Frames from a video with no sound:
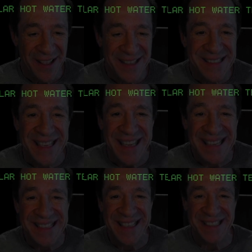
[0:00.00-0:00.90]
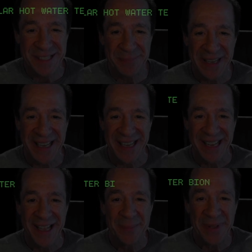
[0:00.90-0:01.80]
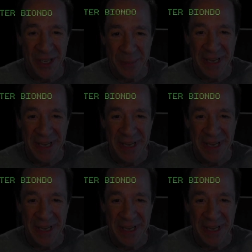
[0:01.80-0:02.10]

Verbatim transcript: It's easy. It's me, Peter